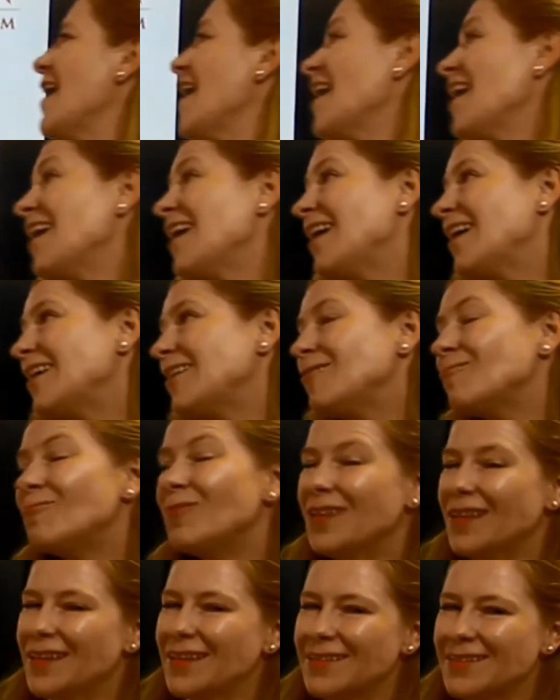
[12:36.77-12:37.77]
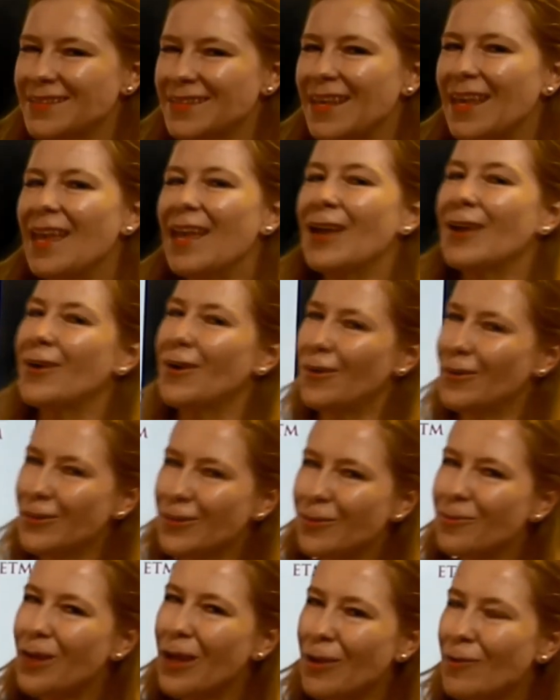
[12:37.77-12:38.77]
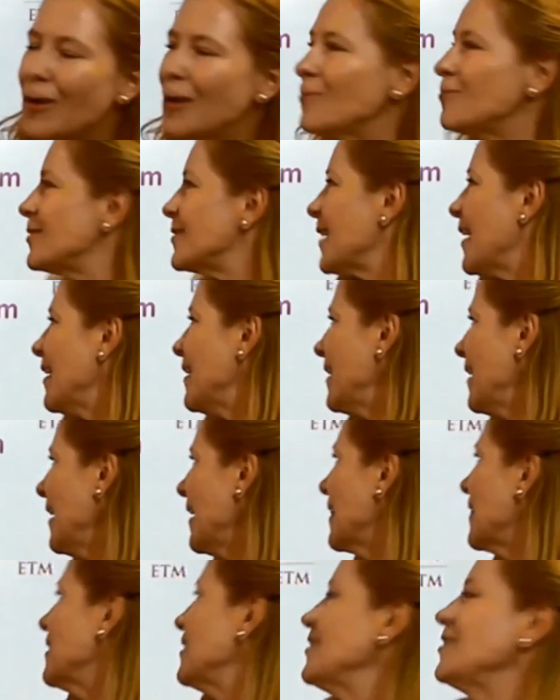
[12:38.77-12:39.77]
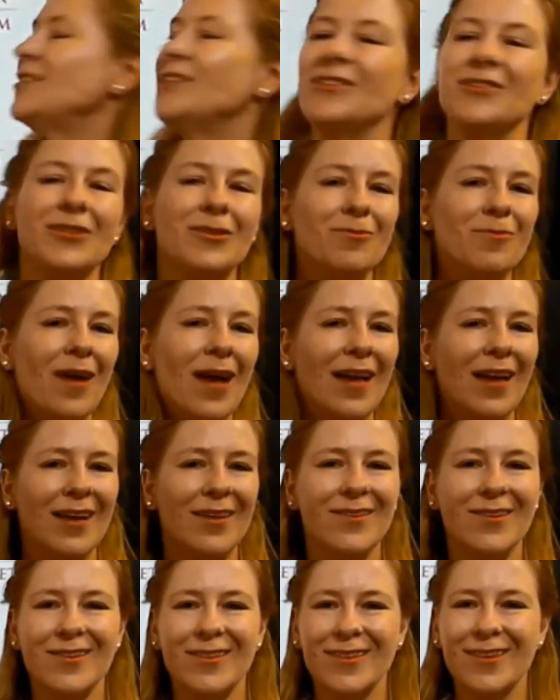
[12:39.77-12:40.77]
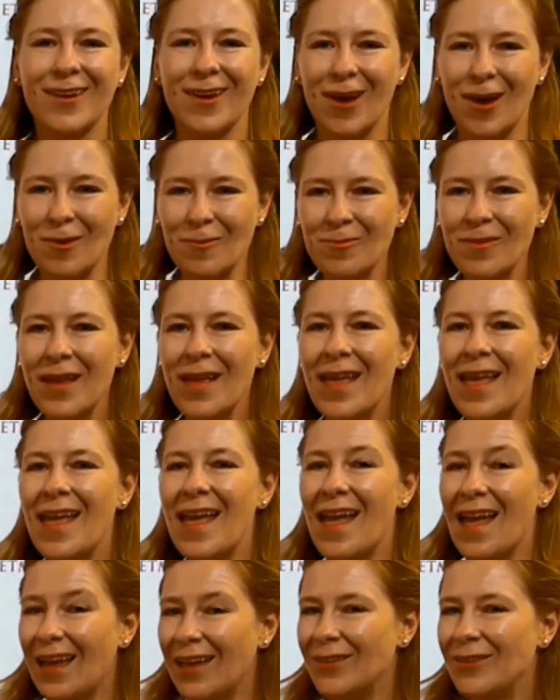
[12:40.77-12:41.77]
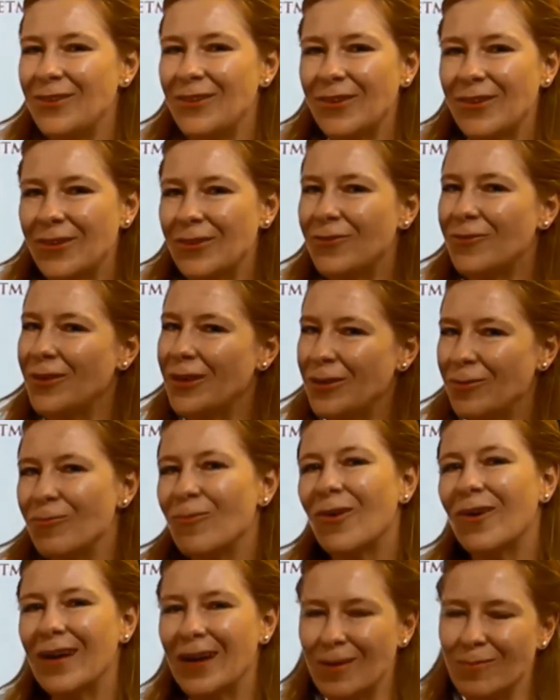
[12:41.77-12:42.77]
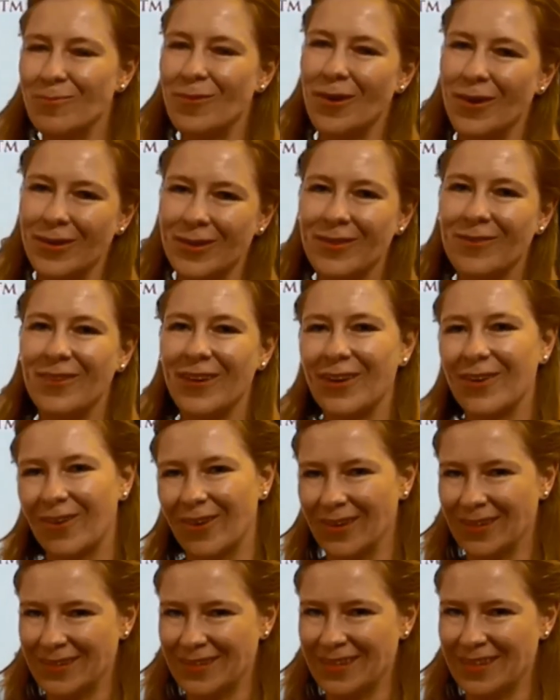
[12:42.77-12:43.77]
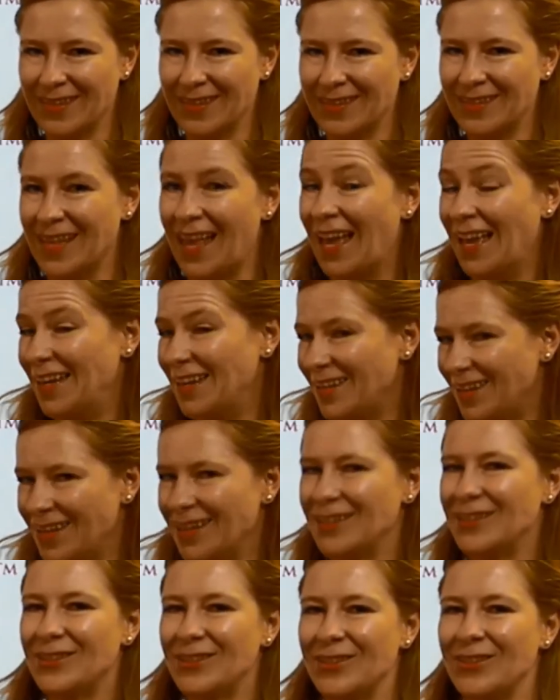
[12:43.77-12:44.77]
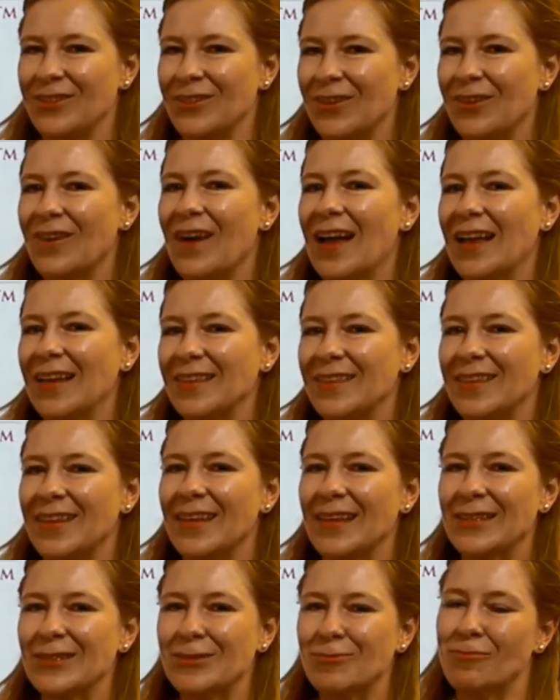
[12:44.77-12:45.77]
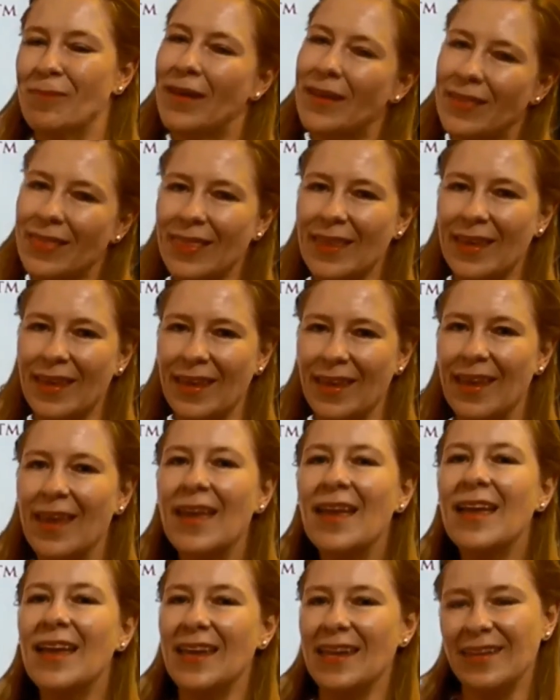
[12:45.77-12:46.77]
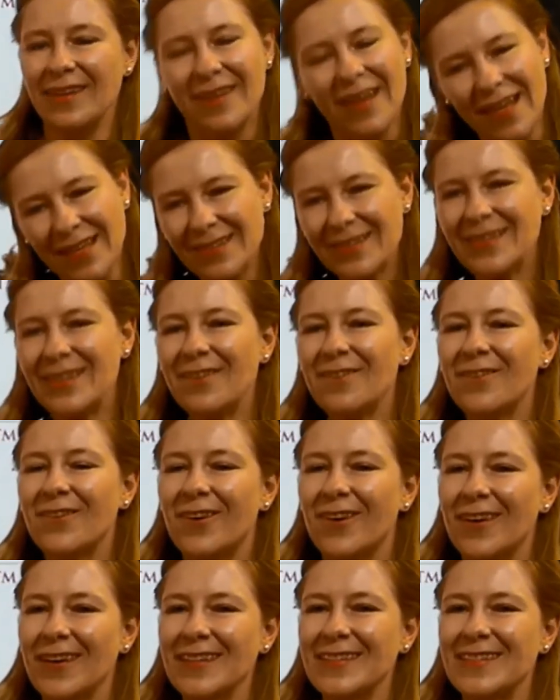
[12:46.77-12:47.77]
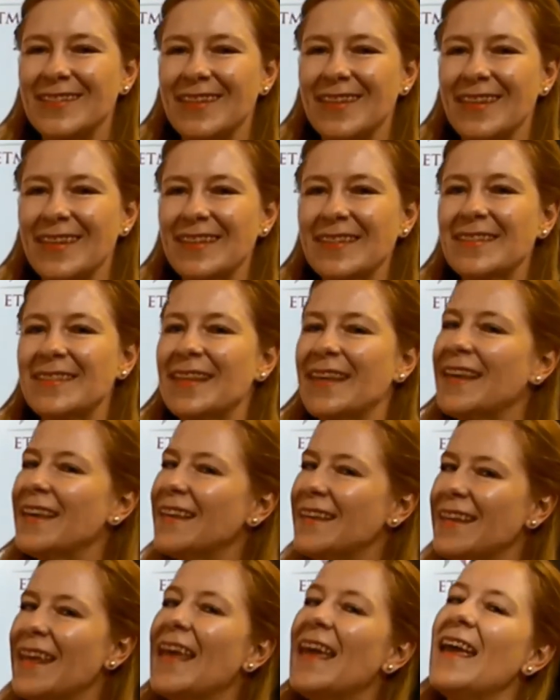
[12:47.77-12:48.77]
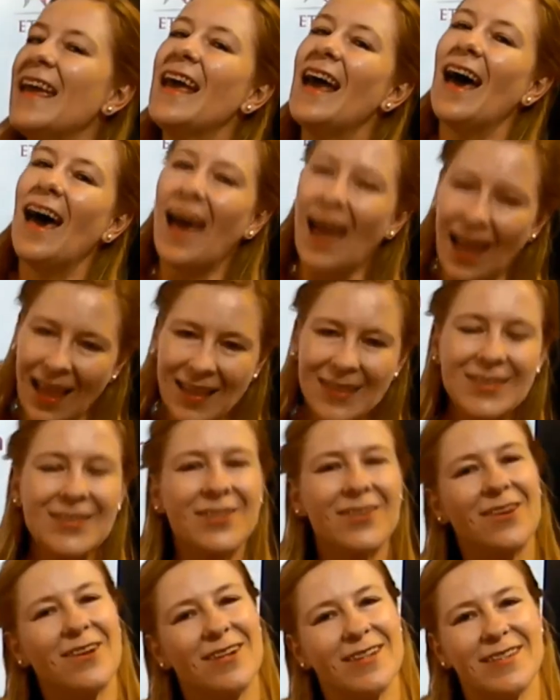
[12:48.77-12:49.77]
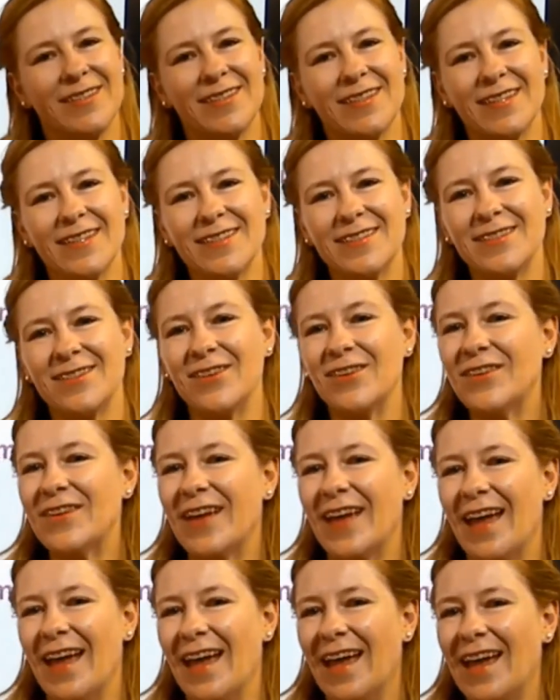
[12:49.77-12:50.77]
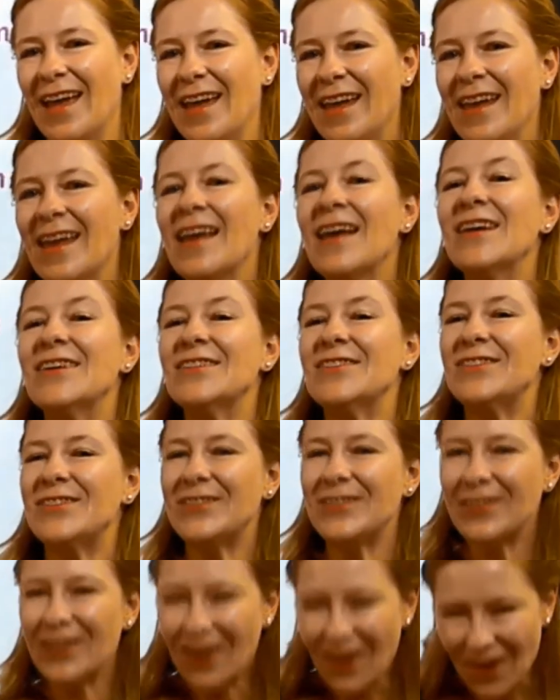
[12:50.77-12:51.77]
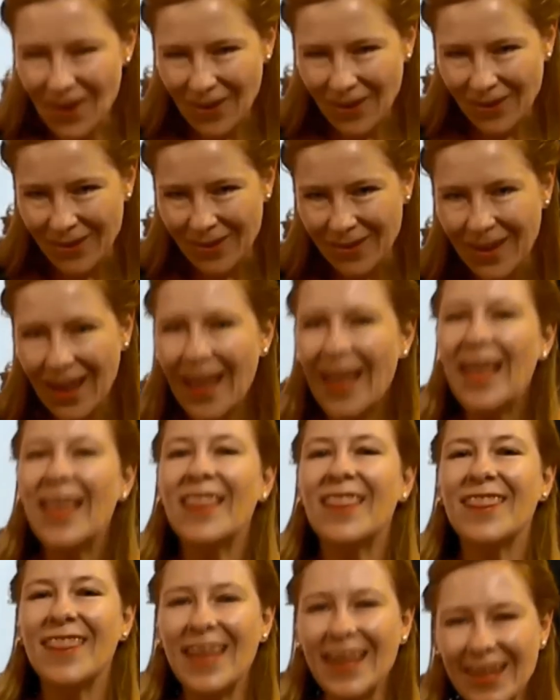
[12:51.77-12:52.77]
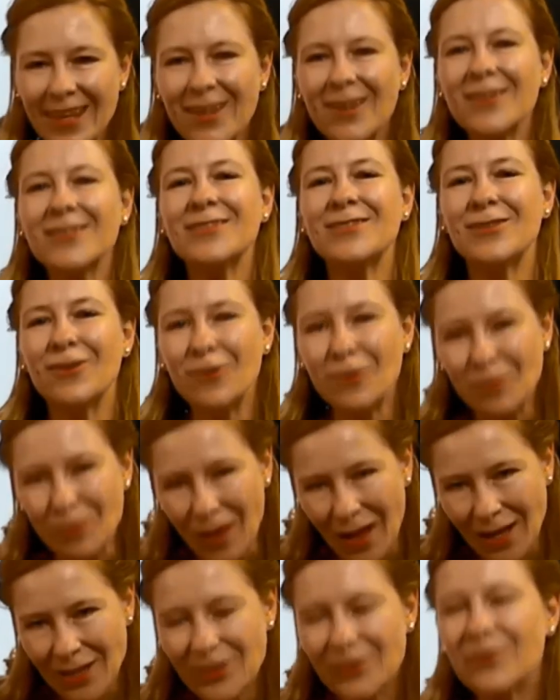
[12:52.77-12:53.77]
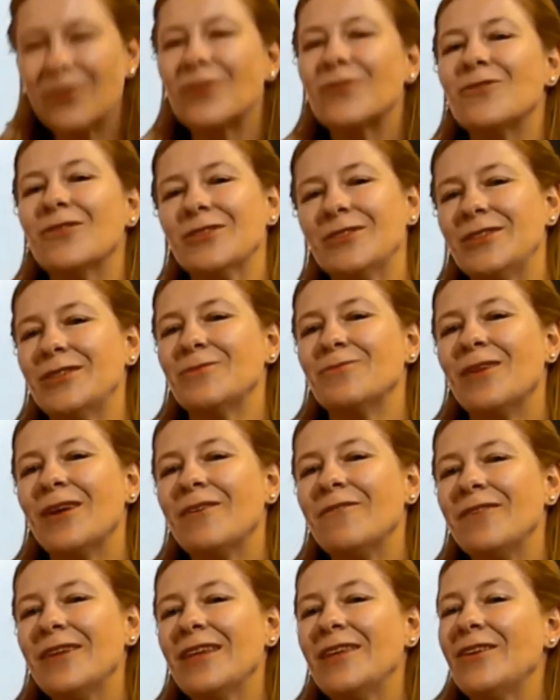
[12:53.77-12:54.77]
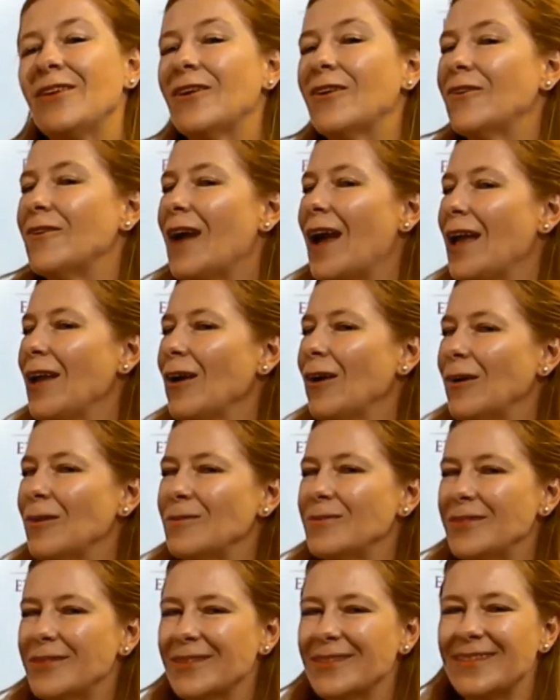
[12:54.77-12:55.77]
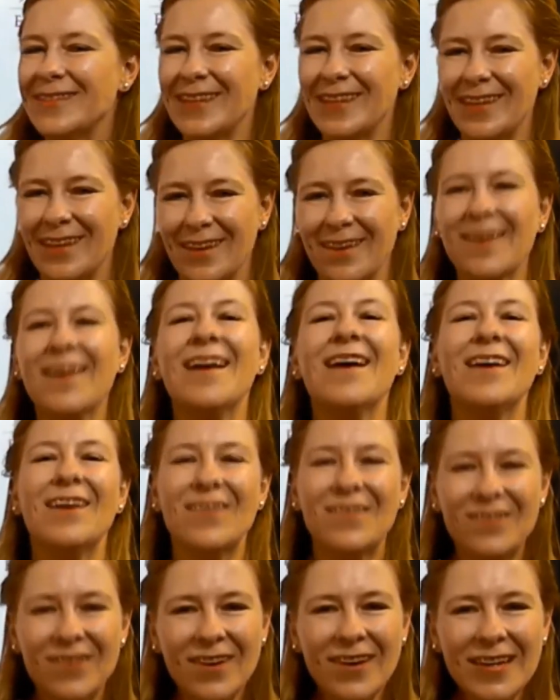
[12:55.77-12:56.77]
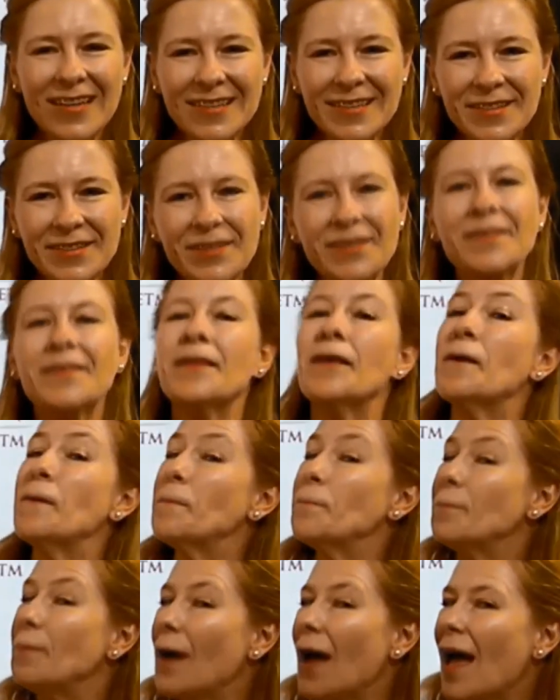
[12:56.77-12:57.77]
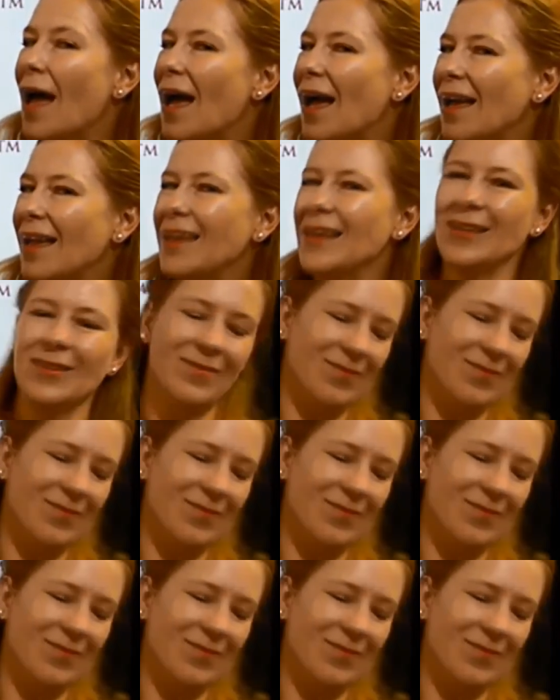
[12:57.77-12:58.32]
And please go to my website, englishteachermaya.com, and you could read more about the courses I teach. I teach mainly intensive courses and IELTS courses, okay? So, thank you so much for watching my video. I hope to see you very soon. Bye!